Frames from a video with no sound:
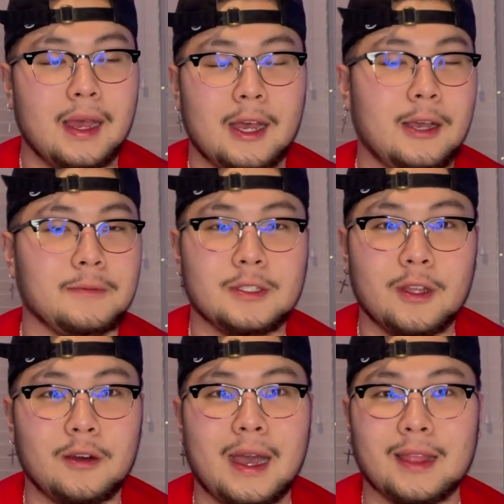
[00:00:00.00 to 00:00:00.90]
Um, just
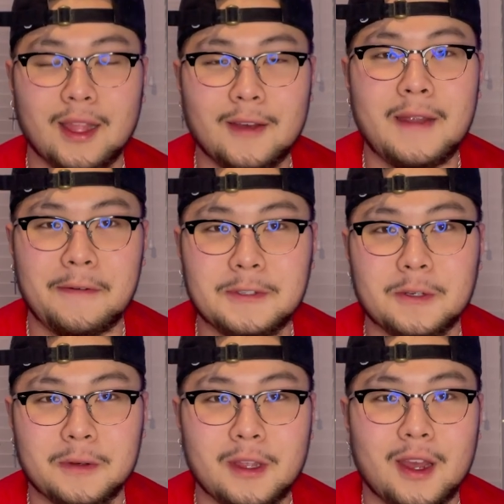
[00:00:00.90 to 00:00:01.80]
know I love every
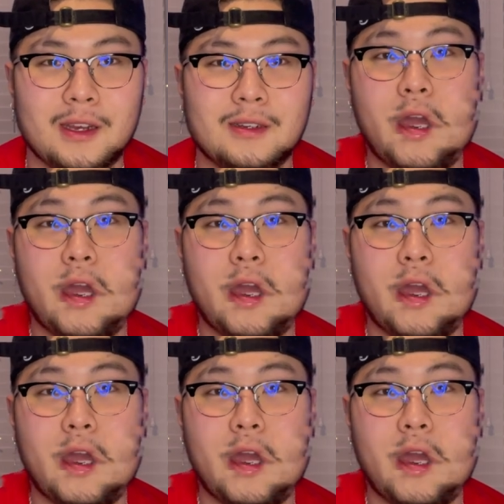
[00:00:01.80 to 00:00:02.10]
single one of y'all.